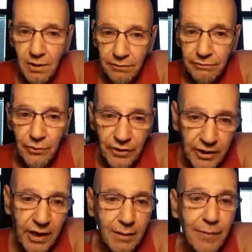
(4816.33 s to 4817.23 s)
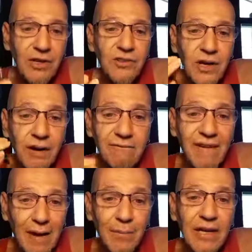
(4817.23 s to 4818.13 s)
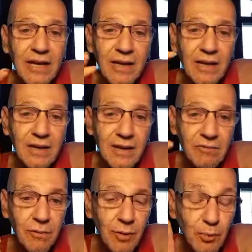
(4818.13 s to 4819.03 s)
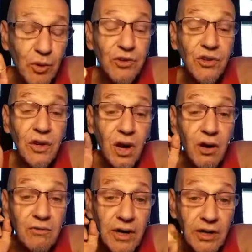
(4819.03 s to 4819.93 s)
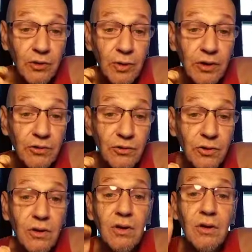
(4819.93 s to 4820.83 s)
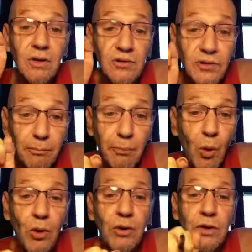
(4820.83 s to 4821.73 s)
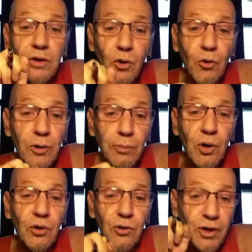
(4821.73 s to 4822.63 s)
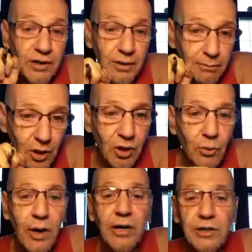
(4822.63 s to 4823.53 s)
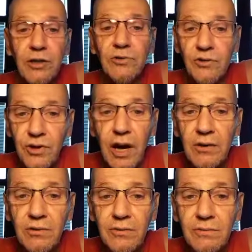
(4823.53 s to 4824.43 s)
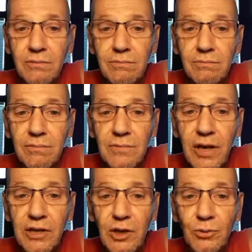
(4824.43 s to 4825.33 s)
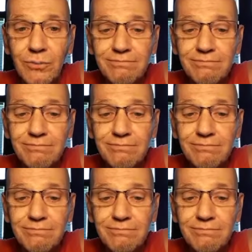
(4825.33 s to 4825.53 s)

Free the Cannabis family from the prison of ignorance and support Cory Booker and the Marijuana Justice Act. Thank you.